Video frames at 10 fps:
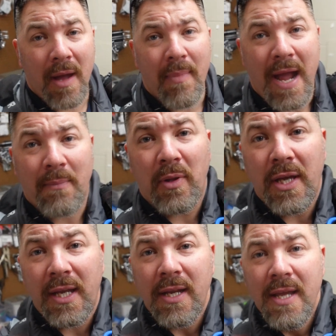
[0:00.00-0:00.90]
my back
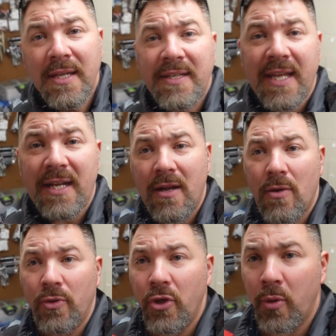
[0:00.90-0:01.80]
plate to get it
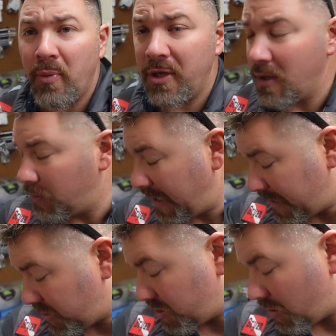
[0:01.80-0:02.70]
on. You can put it on
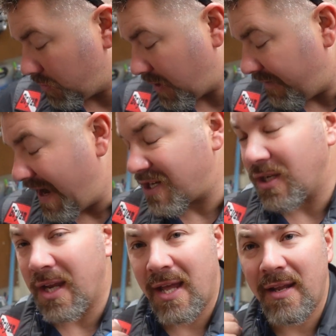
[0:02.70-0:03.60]
any shoulder. I've
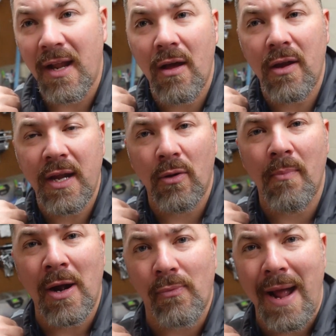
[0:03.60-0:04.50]
actually got it here
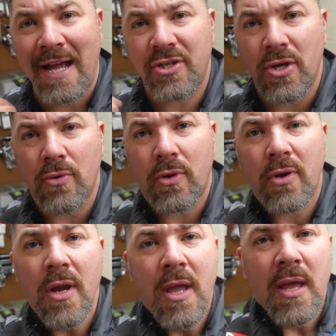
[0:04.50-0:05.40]
on my right
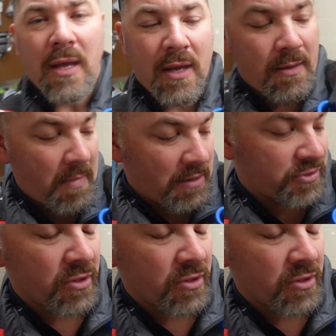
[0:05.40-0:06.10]
shoulder. I was